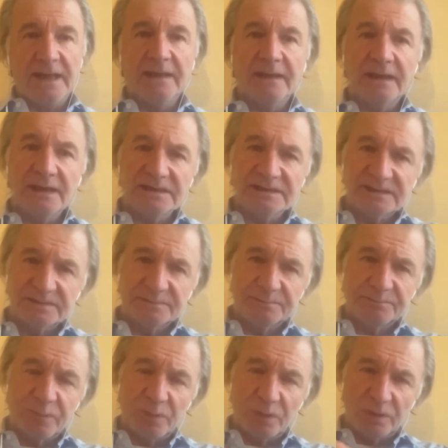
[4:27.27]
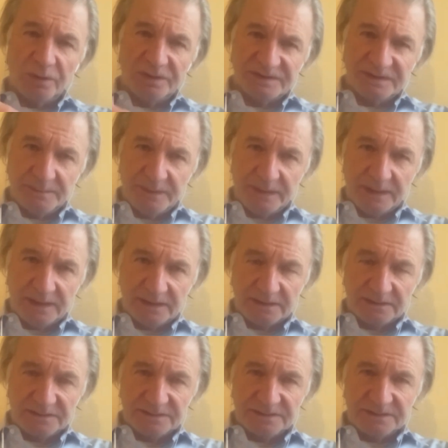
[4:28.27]
unless
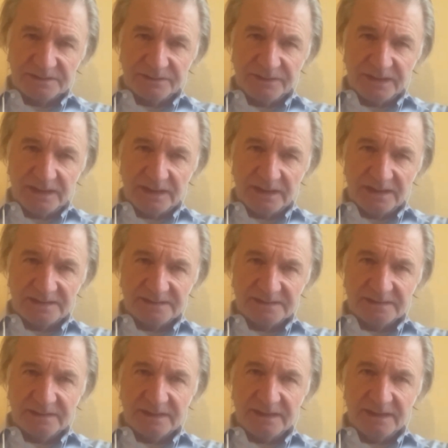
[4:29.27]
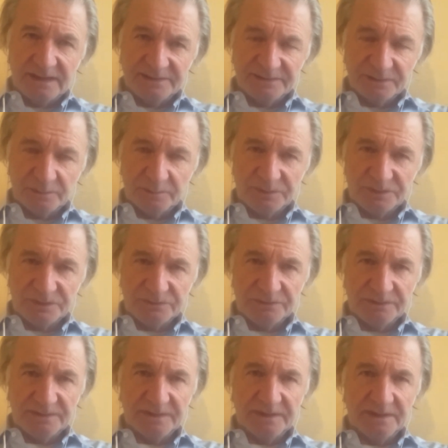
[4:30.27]
policymakers realize that here is an
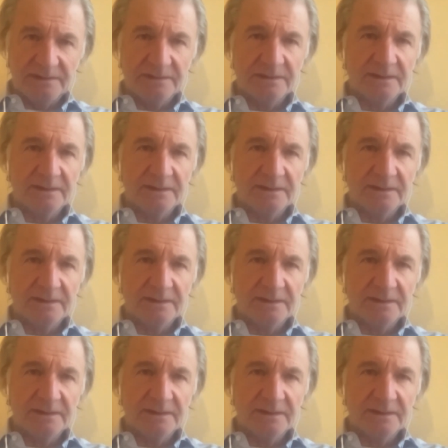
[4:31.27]
opportunity